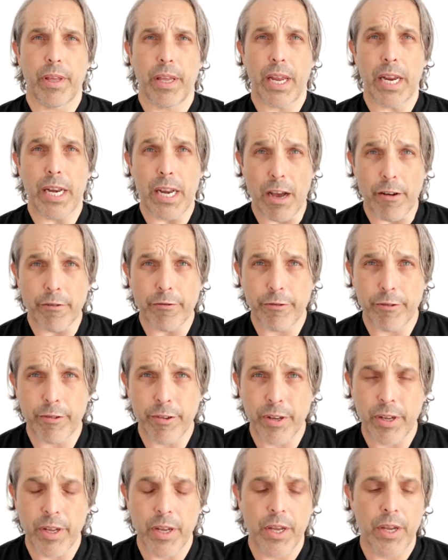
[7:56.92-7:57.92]
enough
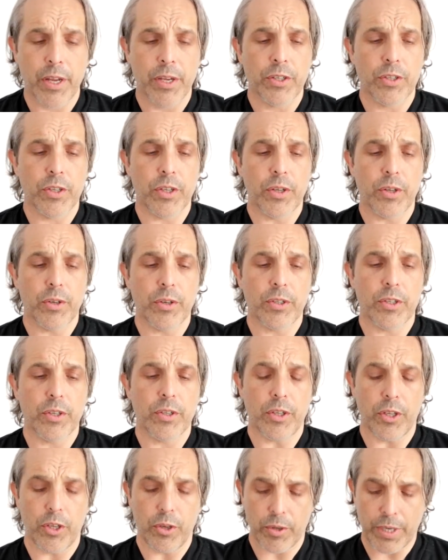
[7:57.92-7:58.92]
so
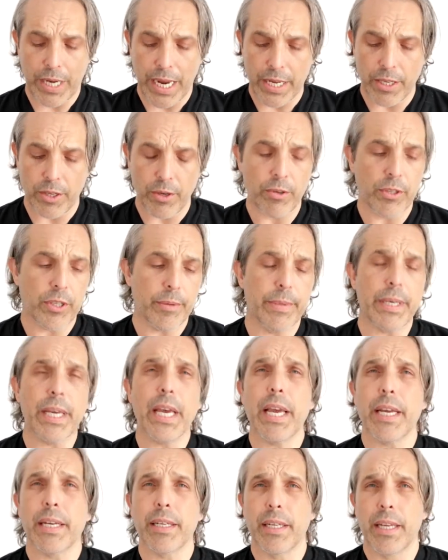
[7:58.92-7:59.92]
that you can use them
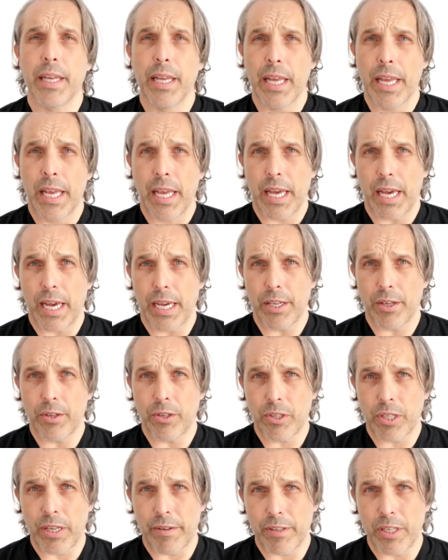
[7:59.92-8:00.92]
again. You
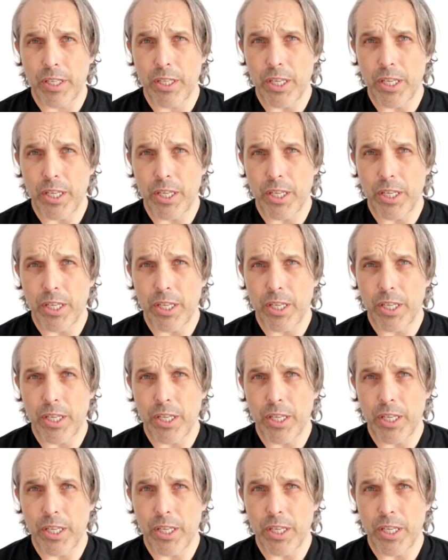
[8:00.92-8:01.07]
just have to